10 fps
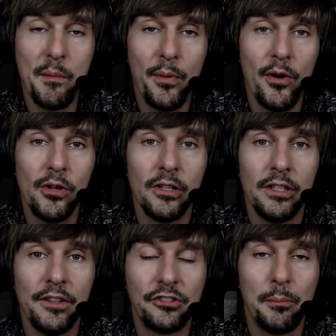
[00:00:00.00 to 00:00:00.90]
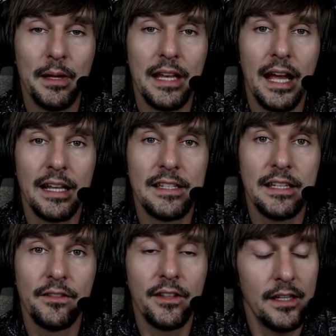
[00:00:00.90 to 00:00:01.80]
Paul. This has
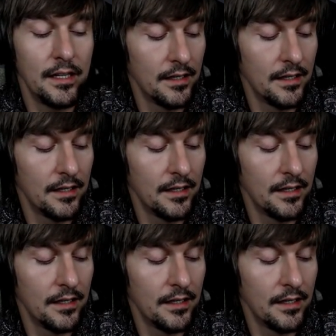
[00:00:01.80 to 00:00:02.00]
RDTV.